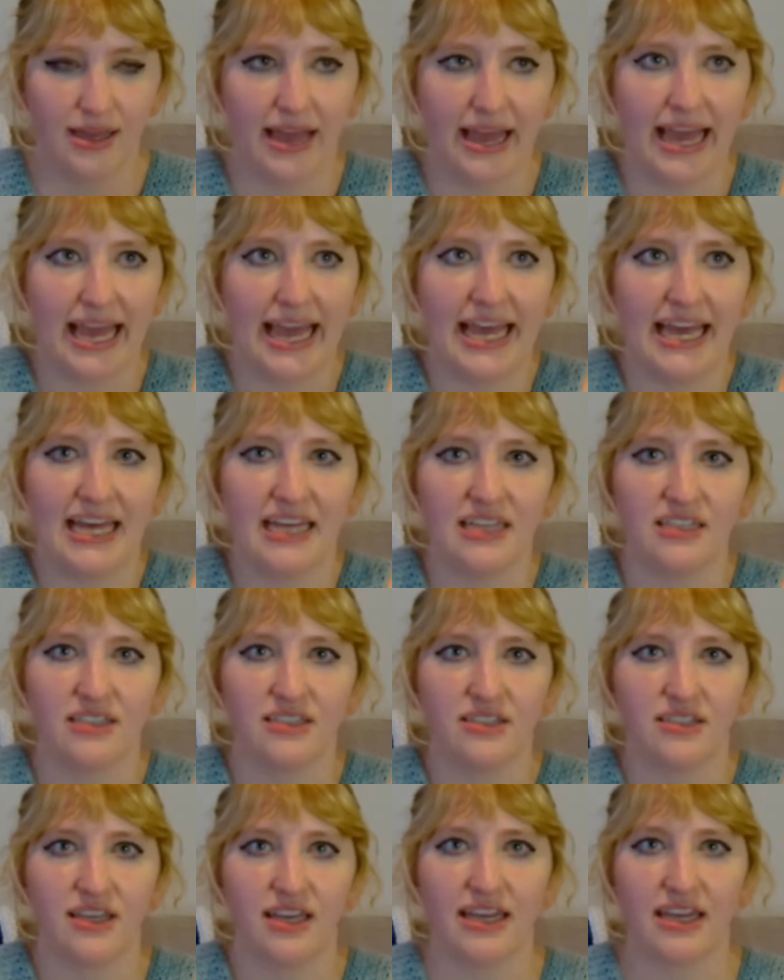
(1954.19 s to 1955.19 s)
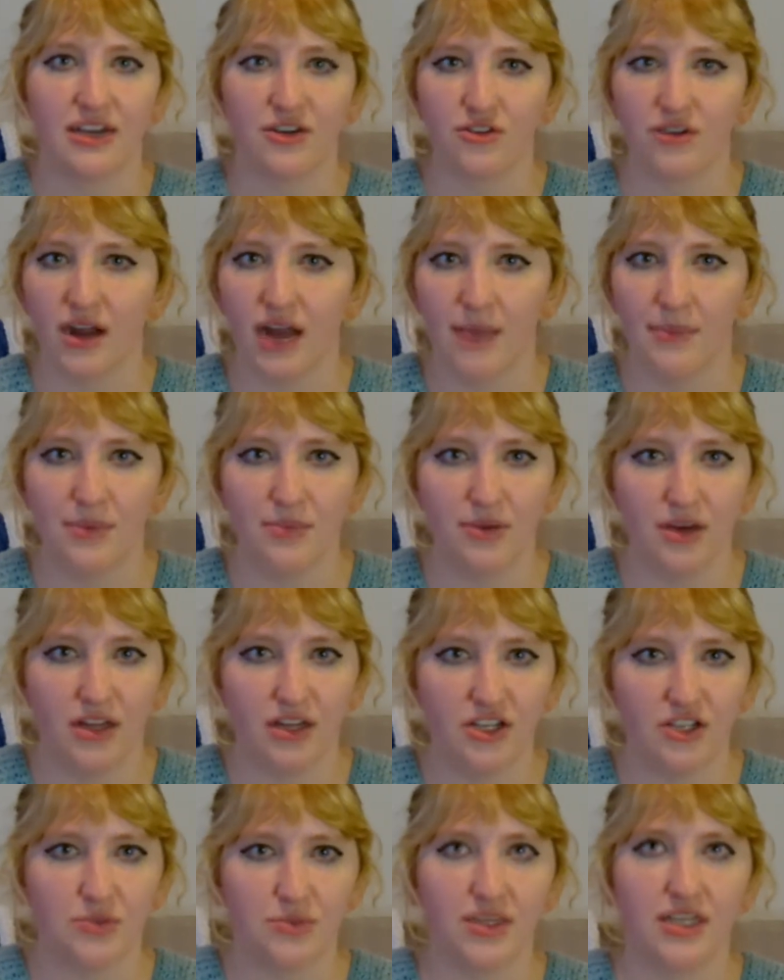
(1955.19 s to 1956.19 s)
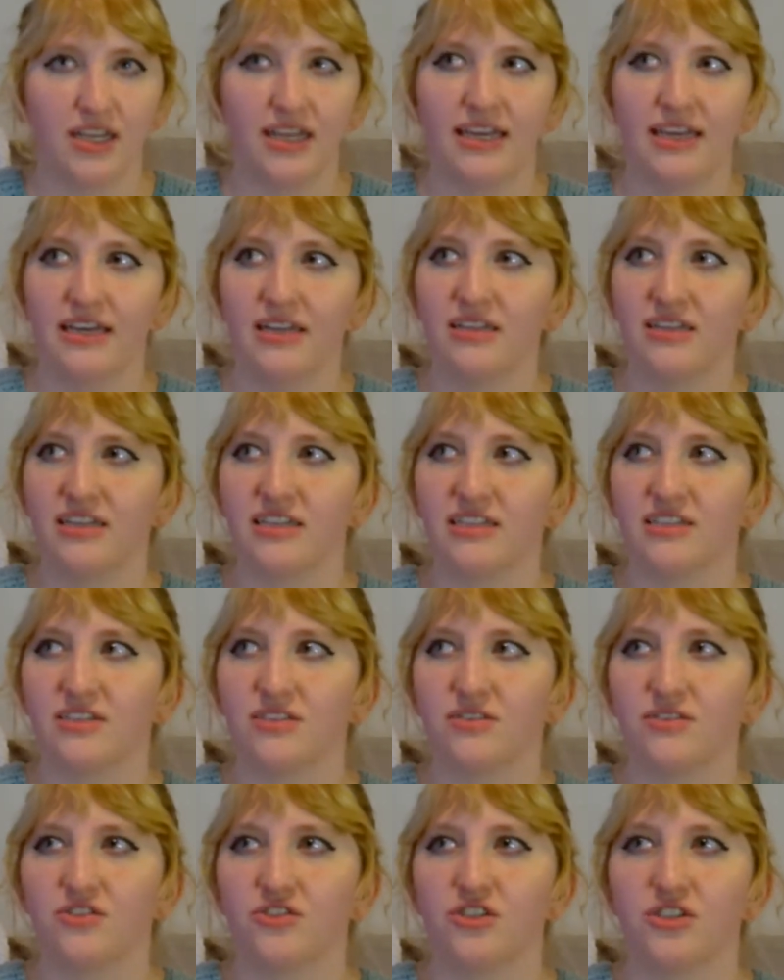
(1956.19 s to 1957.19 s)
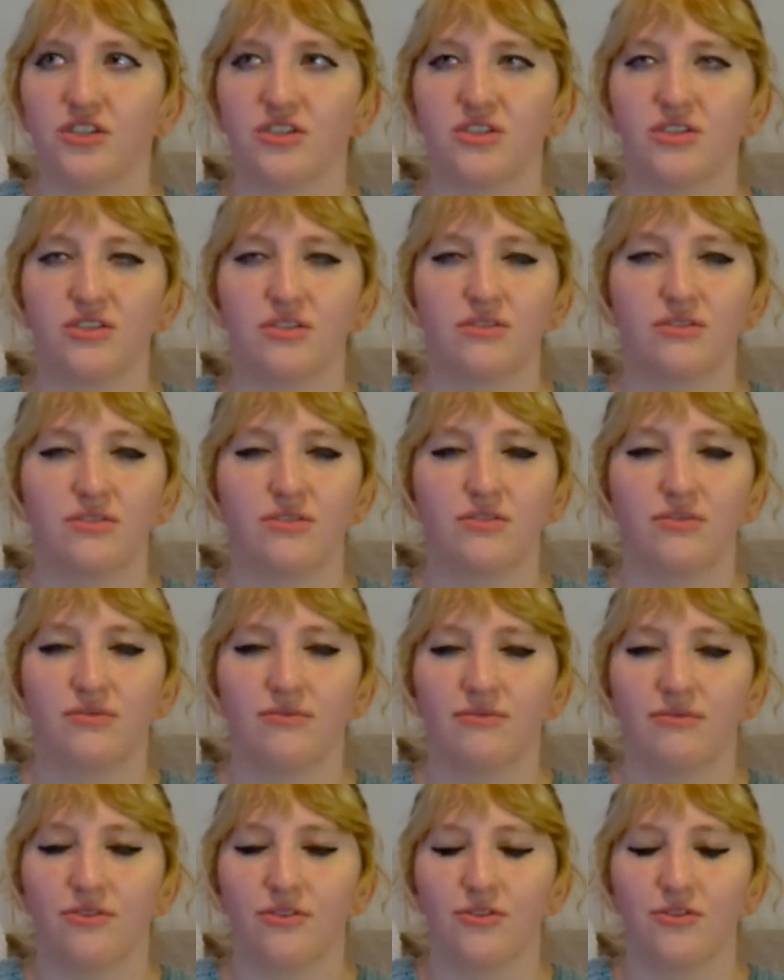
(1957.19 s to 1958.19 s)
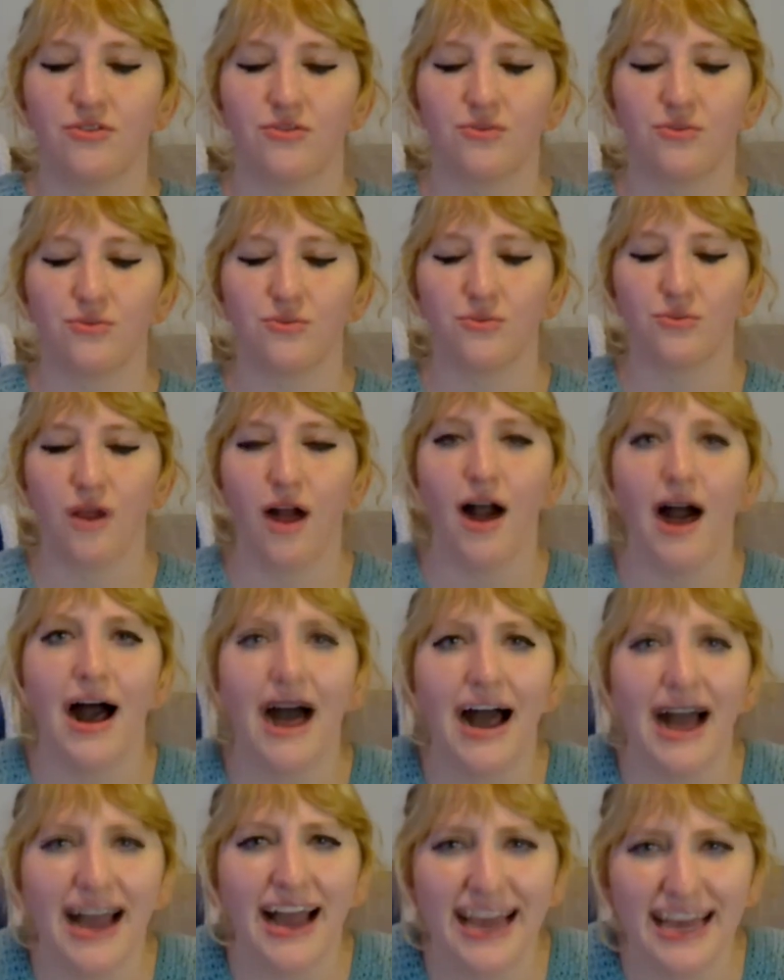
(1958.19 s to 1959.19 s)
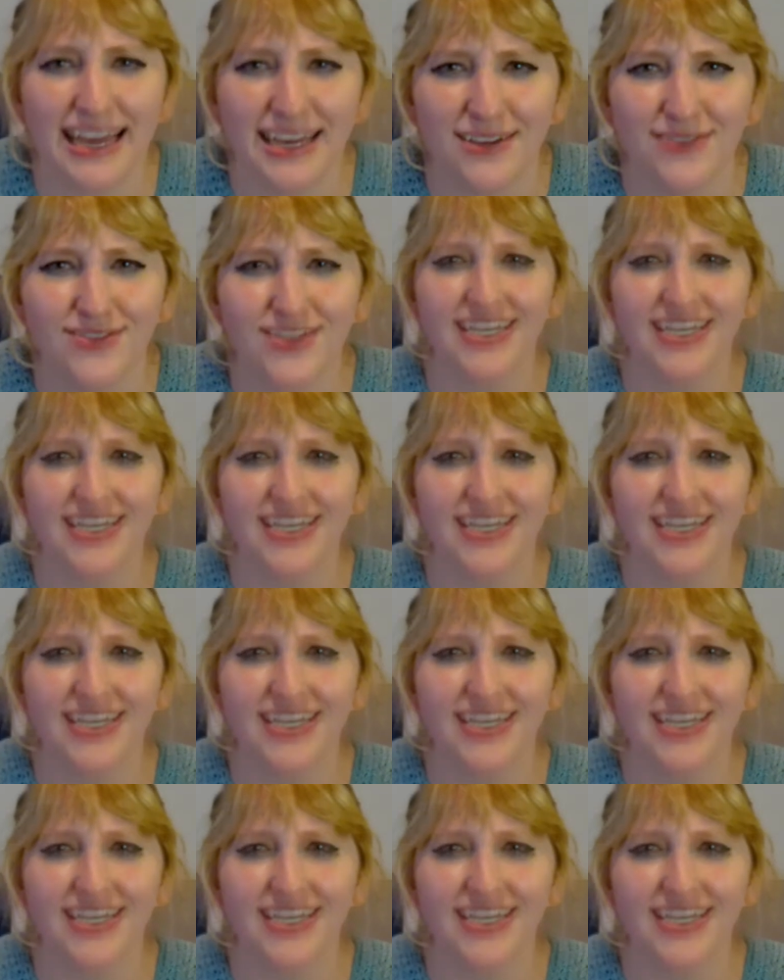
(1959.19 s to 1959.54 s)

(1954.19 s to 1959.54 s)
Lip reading: And in Crime and Punishment, Gillies just thrives.